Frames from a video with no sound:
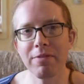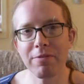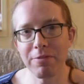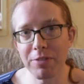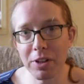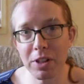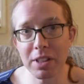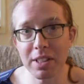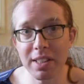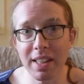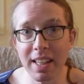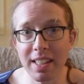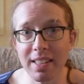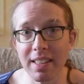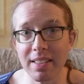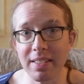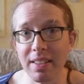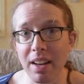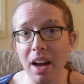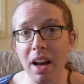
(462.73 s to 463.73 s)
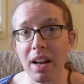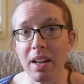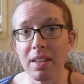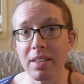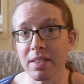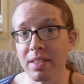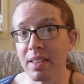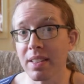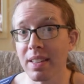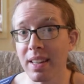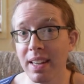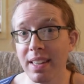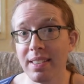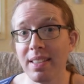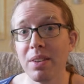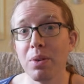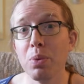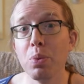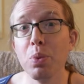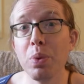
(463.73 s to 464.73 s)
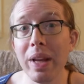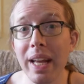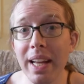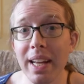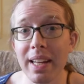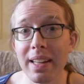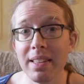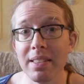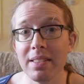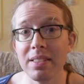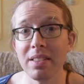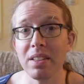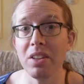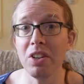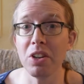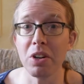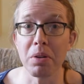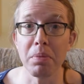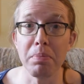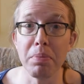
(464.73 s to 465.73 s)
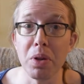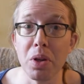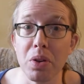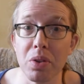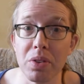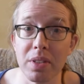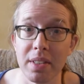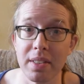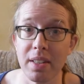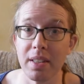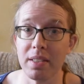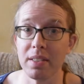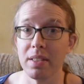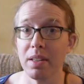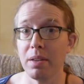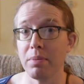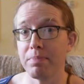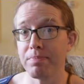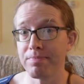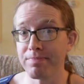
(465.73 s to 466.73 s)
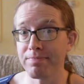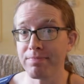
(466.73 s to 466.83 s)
first things it does is it weakens your immune system.